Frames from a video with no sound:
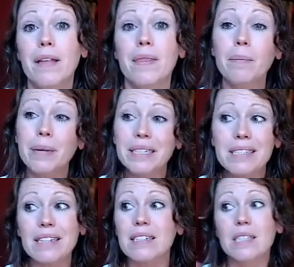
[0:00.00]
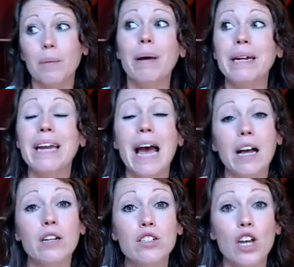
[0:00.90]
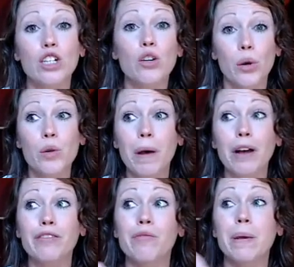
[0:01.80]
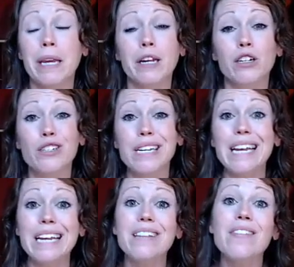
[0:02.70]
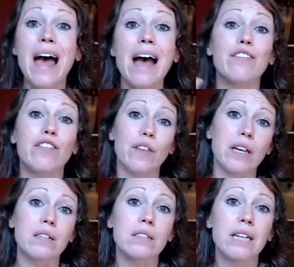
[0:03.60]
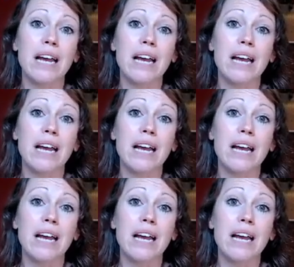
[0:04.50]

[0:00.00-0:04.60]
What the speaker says: That means that somebody else, a group of peers in that field,